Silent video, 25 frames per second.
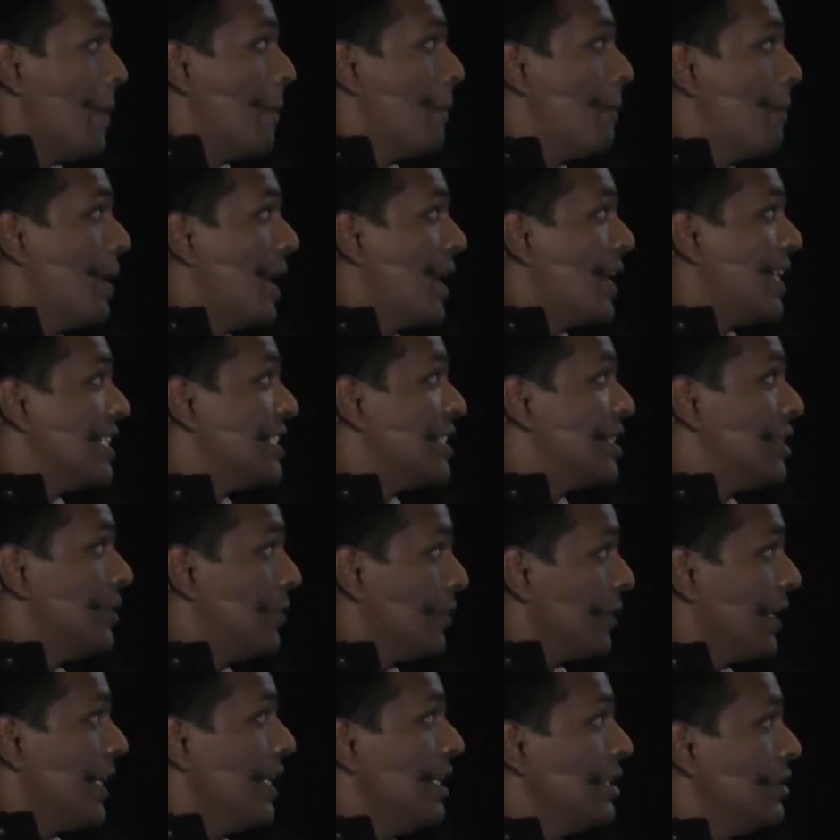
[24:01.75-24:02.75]
But
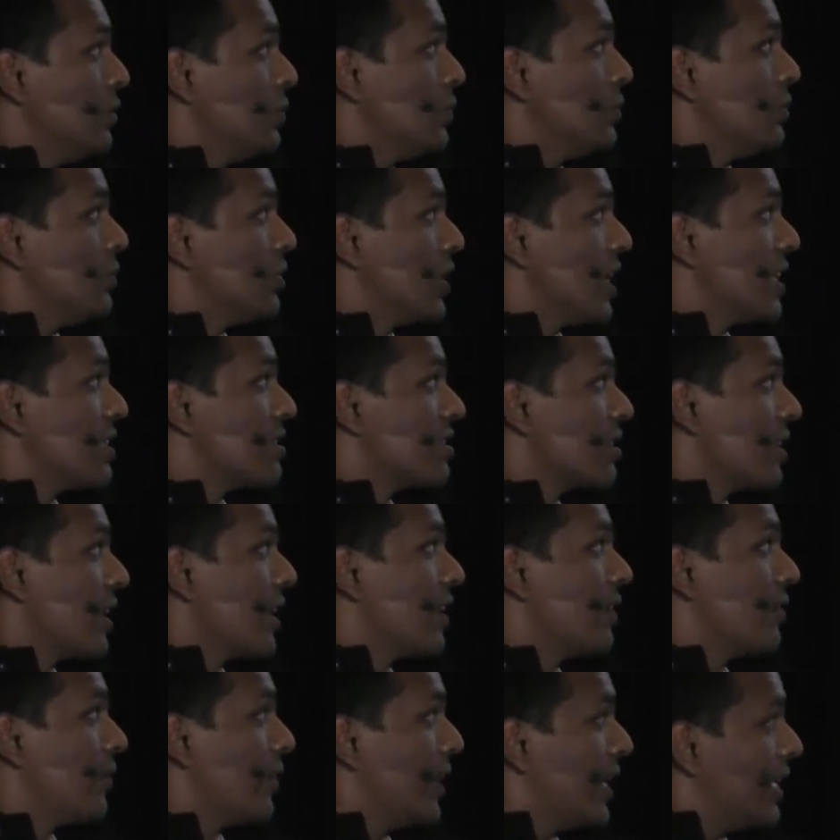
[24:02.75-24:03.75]
you can't do things like